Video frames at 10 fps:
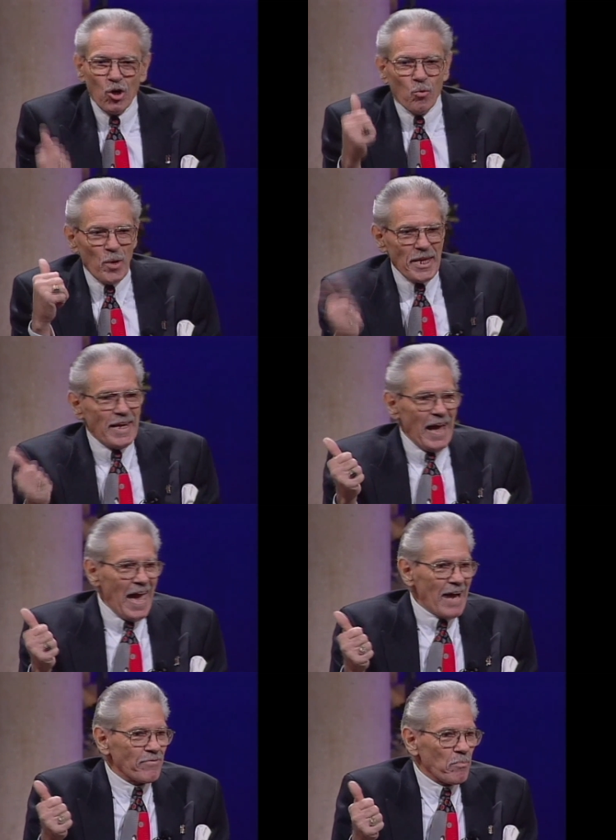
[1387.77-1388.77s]
We didn't
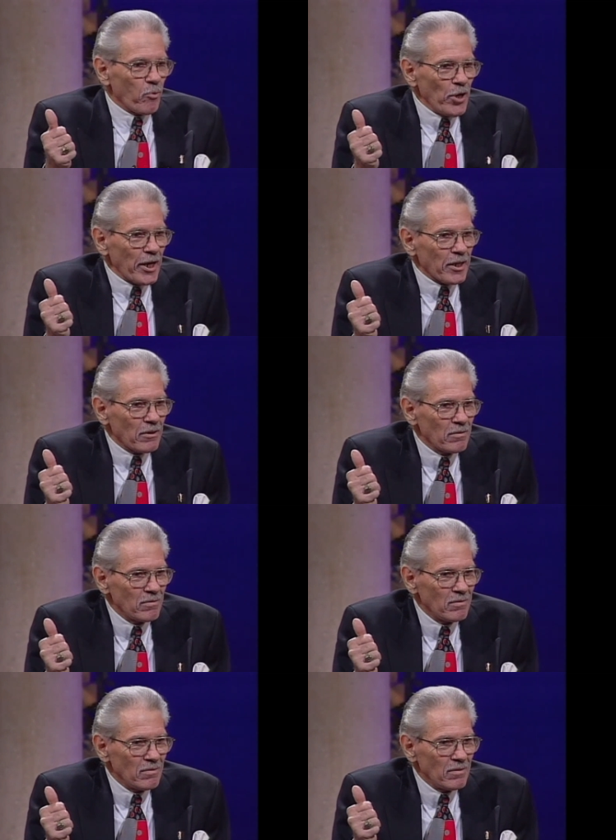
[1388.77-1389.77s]
have the brick.
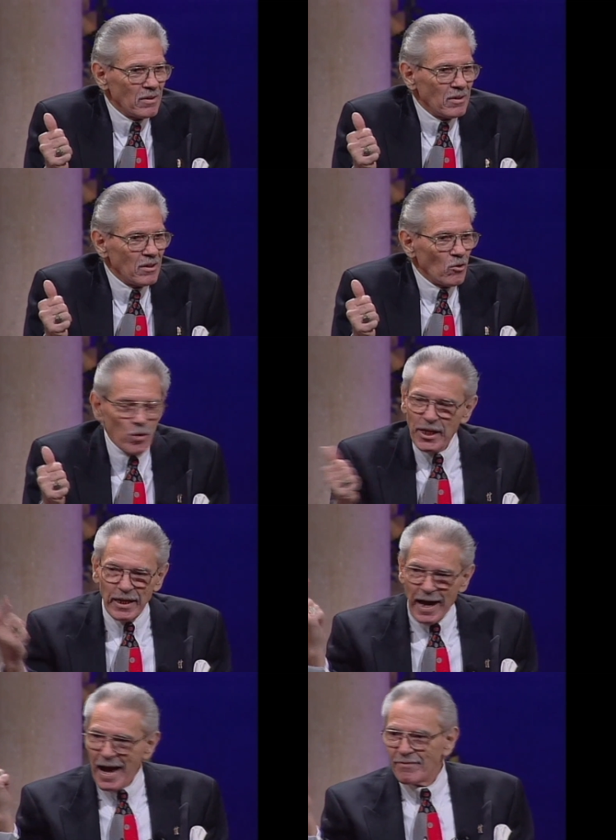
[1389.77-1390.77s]
We
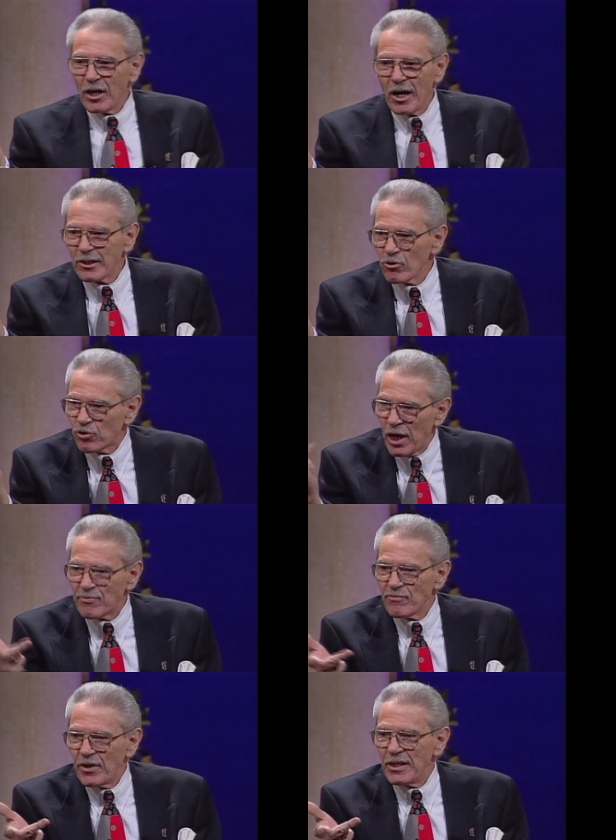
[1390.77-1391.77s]
didn't have the audio tapes,
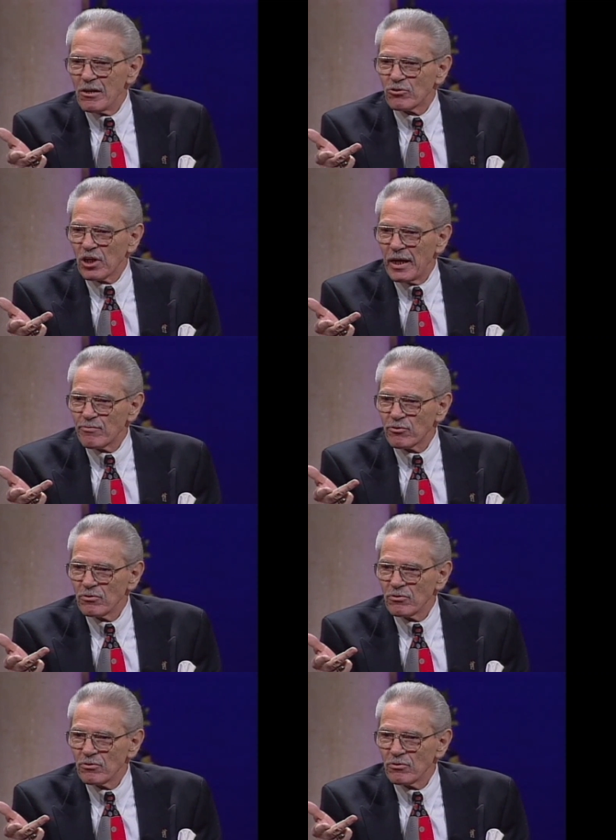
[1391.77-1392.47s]
the videotapes.